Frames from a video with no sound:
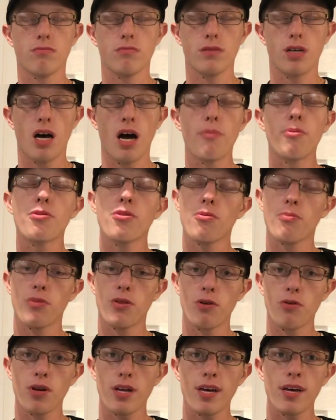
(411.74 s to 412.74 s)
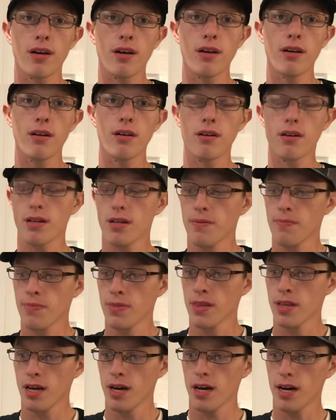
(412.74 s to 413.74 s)
30,
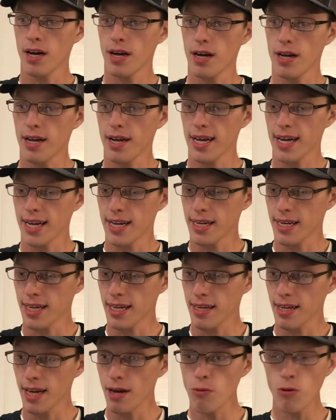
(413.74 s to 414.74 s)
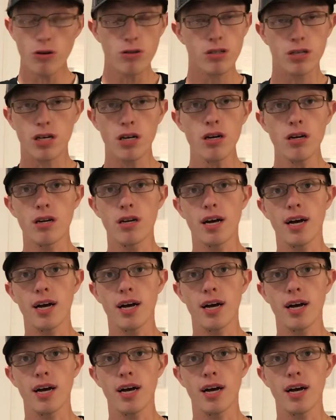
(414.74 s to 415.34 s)
and it worked good.